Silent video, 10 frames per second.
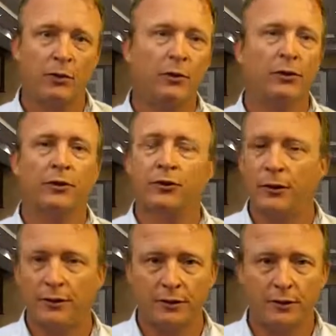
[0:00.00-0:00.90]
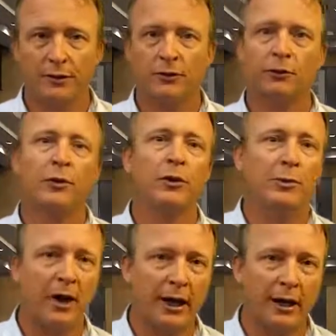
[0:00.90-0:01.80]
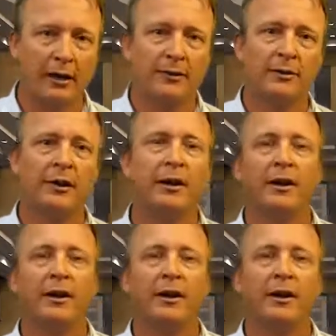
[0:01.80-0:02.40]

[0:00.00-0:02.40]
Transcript: or the services or the products.